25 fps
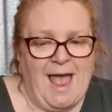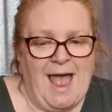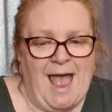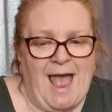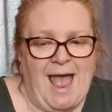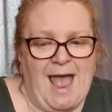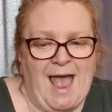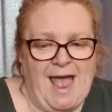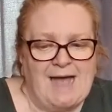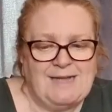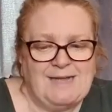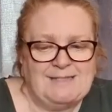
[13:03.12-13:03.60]

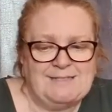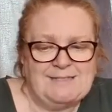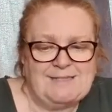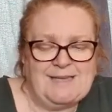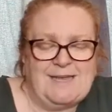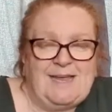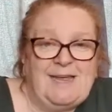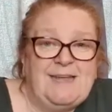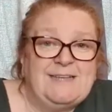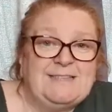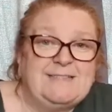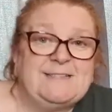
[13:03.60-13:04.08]
And
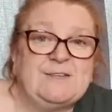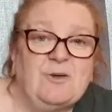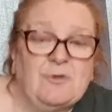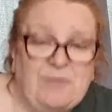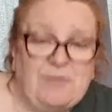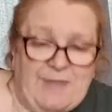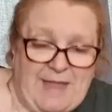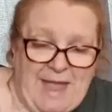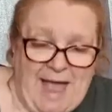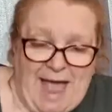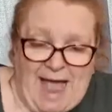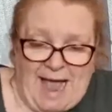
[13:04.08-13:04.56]
it's
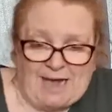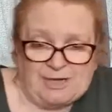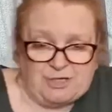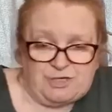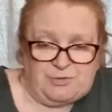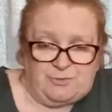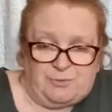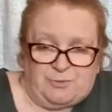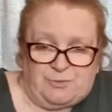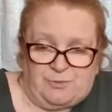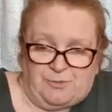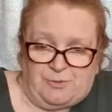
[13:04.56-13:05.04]
got the
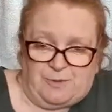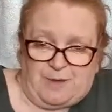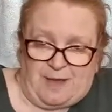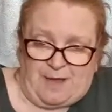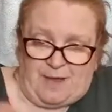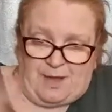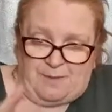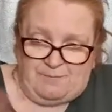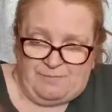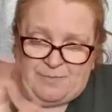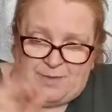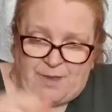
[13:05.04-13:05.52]
actual
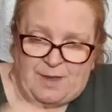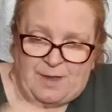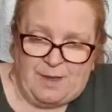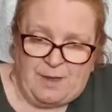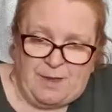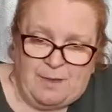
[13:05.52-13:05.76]
um,